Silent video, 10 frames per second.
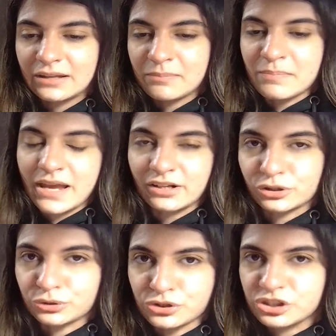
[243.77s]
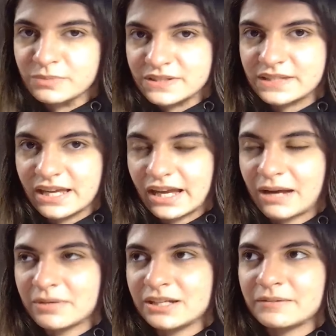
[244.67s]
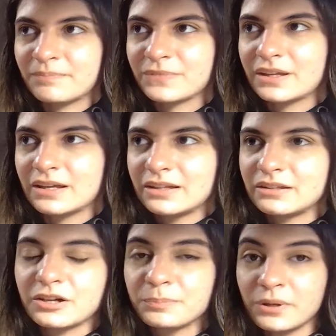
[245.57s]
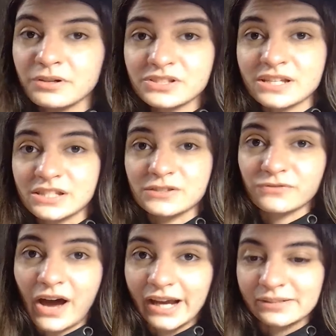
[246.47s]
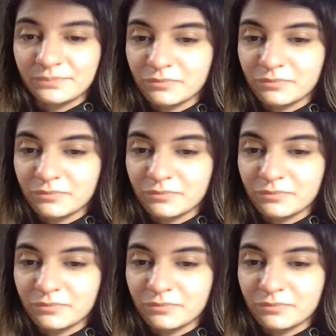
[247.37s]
made a crucial mistake. I mean, the computer says it's fine.